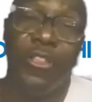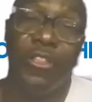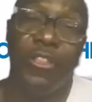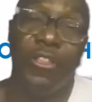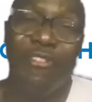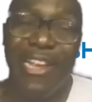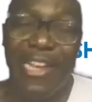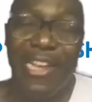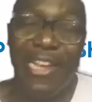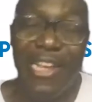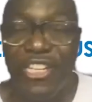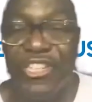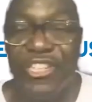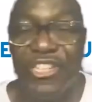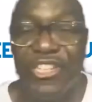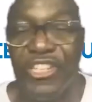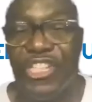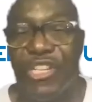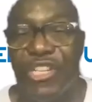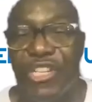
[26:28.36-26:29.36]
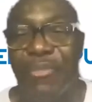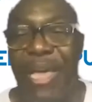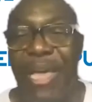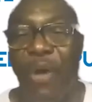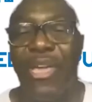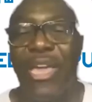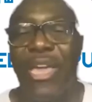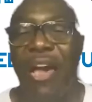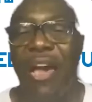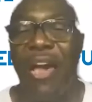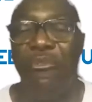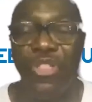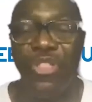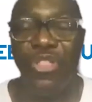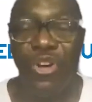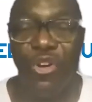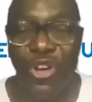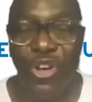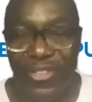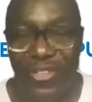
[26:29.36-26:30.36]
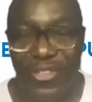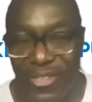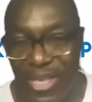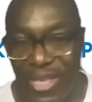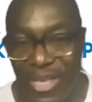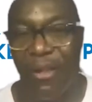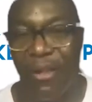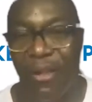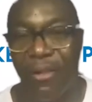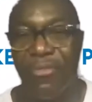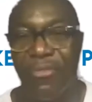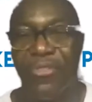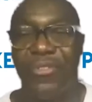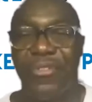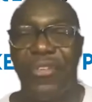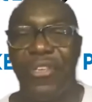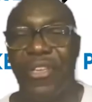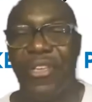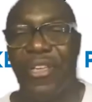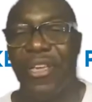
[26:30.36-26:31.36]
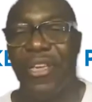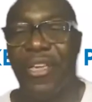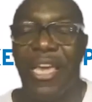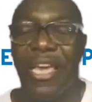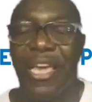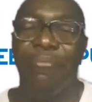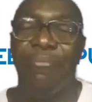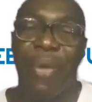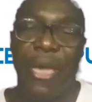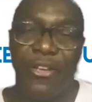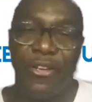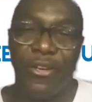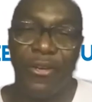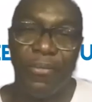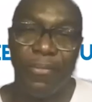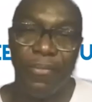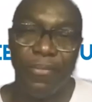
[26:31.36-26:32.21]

relationship that we have with ourselves get better.